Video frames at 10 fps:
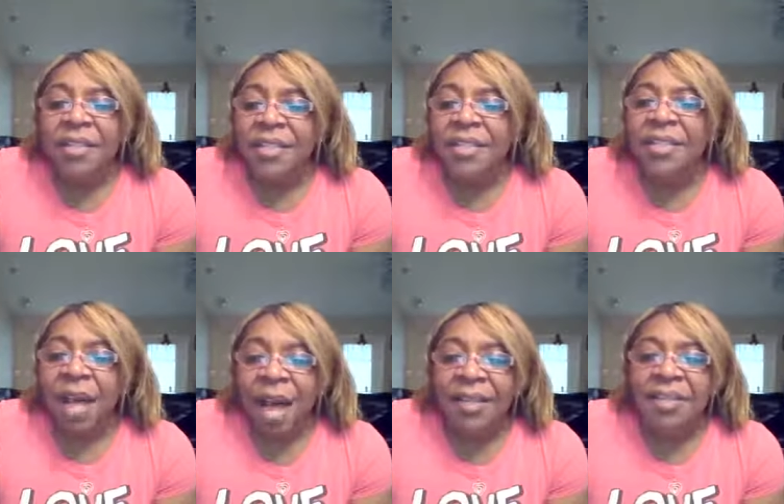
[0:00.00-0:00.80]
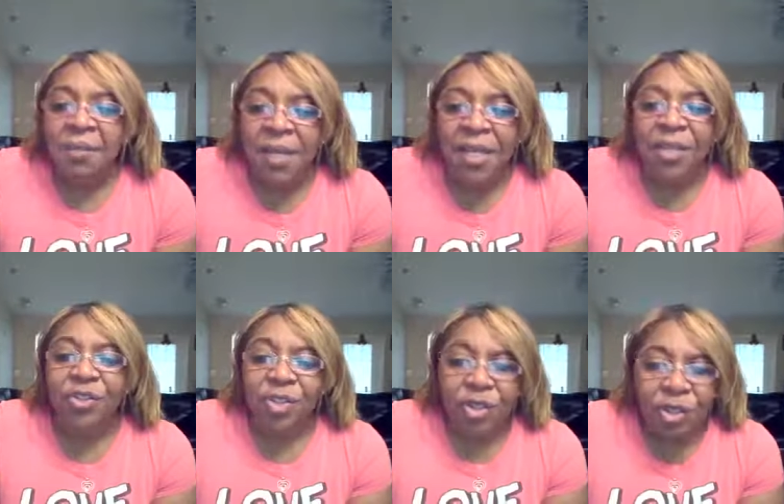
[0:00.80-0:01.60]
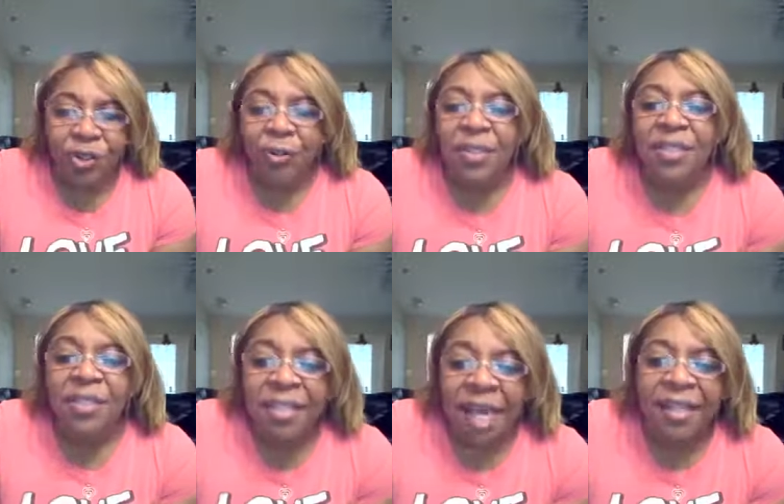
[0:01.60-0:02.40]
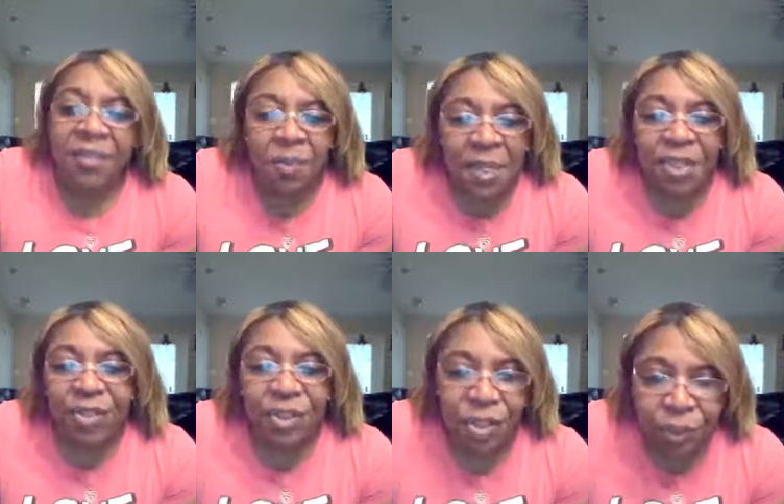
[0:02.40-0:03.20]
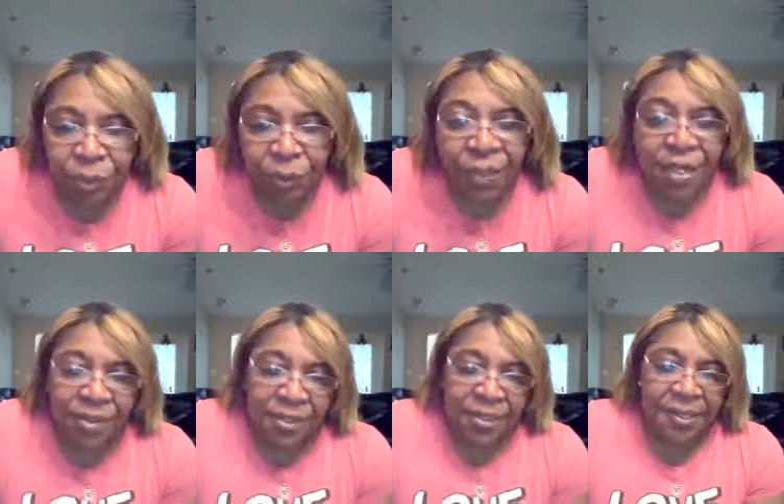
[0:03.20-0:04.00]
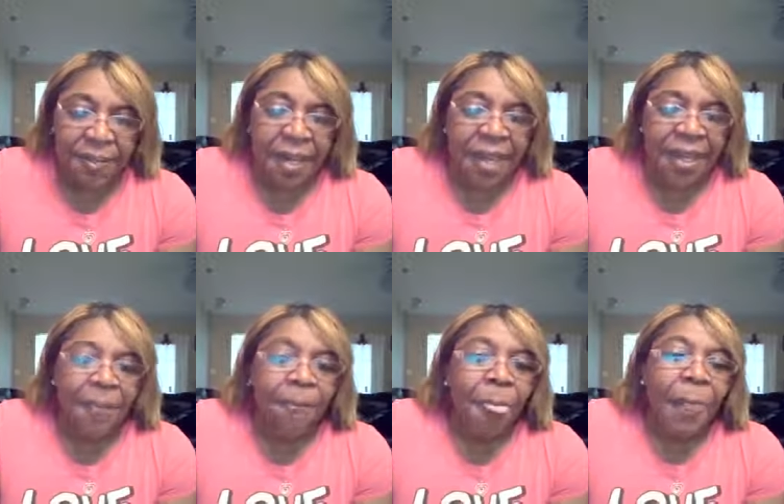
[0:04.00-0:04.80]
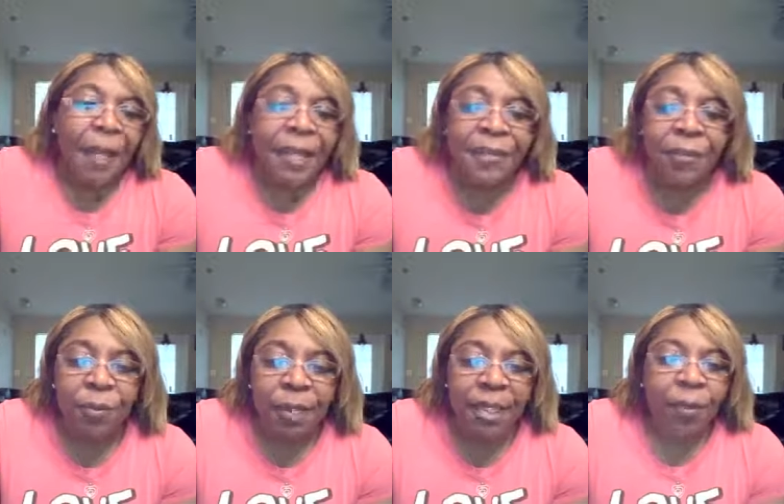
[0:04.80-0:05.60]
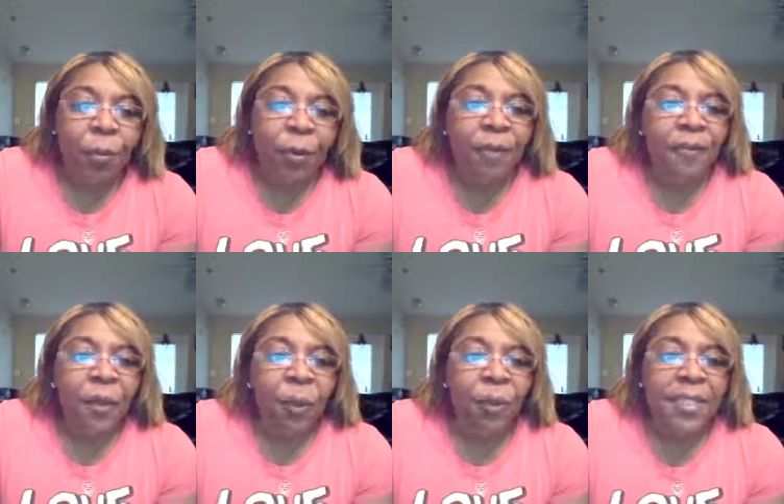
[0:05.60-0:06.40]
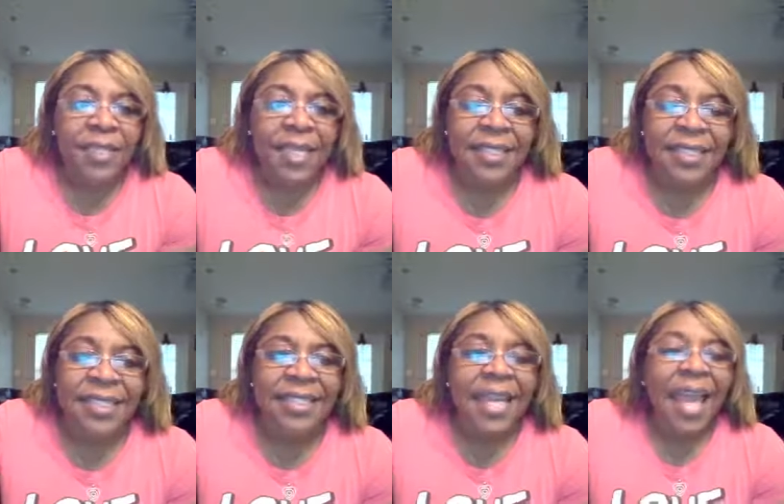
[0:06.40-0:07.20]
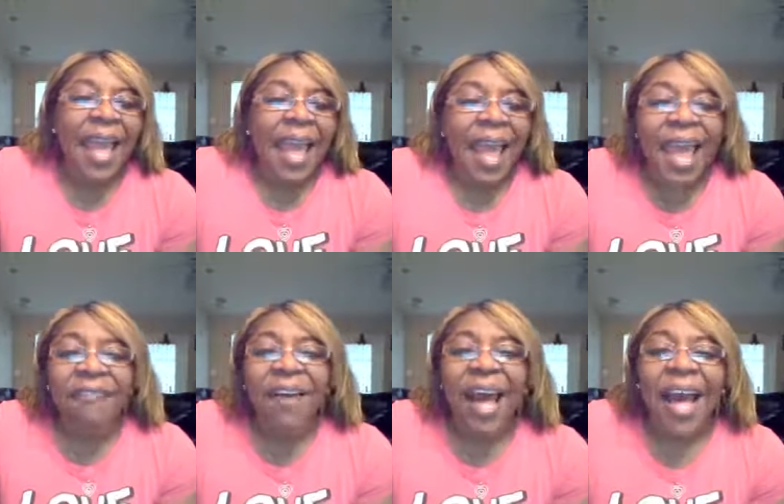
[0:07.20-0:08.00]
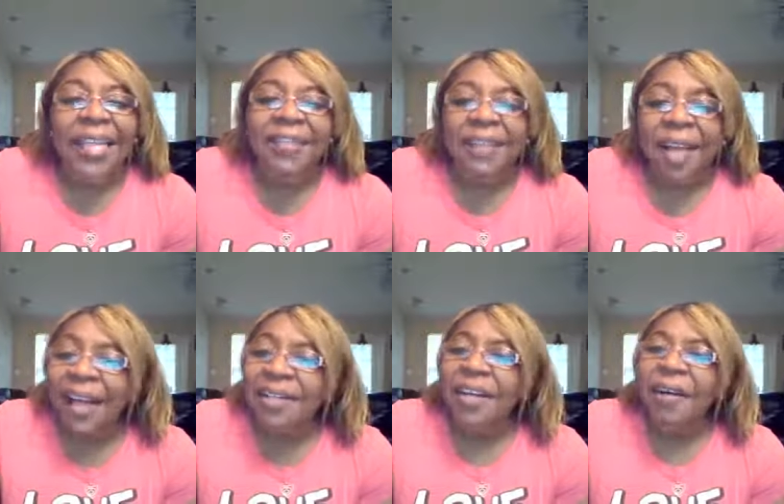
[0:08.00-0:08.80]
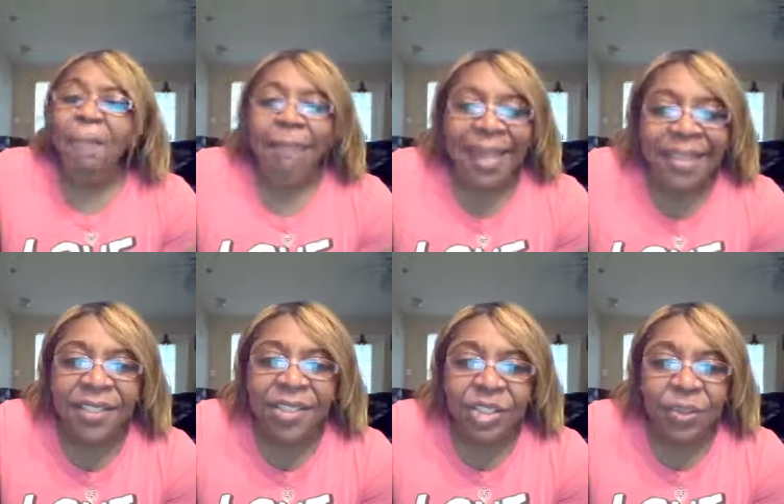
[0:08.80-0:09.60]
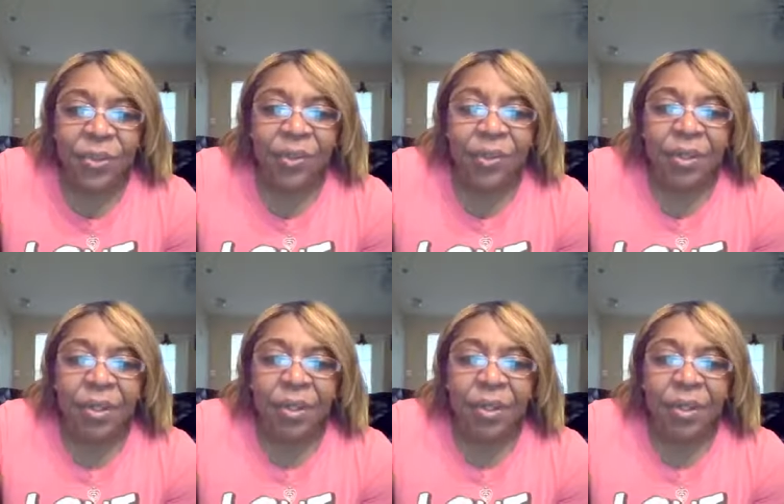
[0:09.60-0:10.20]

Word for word: This is God speaking to you. This is God speaking to you, Sister Penny. Here's what the word of the Lord says He says, Have I not commanded you?